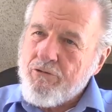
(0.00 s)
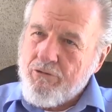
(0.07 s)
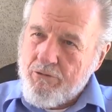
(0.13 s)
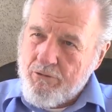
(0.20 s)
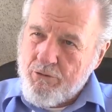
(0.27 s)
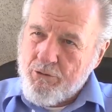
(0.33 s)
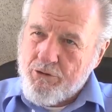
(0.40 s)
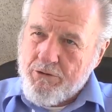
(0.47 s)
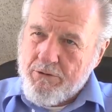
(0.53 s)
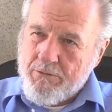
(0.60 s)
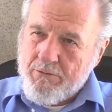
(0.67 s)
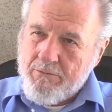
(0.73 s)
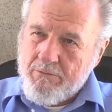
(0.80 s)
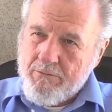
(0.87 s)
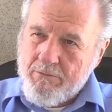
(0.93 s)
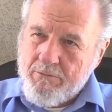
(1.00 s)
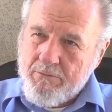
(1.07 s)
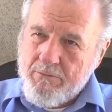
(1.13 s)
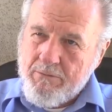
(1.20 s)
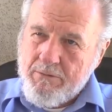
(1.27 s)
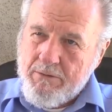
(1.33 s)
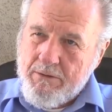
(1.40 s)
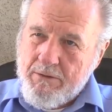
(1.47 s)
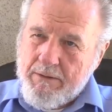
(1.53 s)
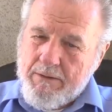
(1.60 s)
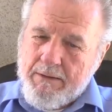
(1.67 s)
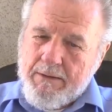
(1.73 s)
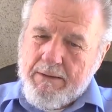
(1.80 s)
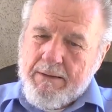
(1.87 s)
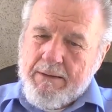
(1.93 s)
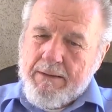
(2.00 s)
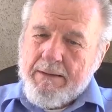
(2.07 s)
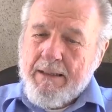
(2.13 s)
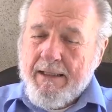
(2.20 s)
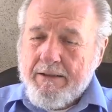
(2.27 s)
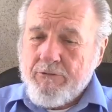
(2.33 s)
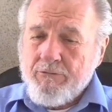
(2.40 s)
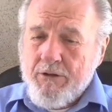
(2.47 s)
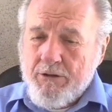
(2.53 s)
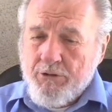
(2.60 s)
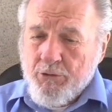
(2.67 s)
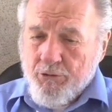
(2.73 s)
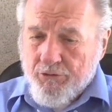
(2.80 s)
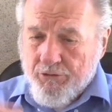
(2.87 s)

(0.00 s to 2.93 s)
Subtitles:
solution. I can read you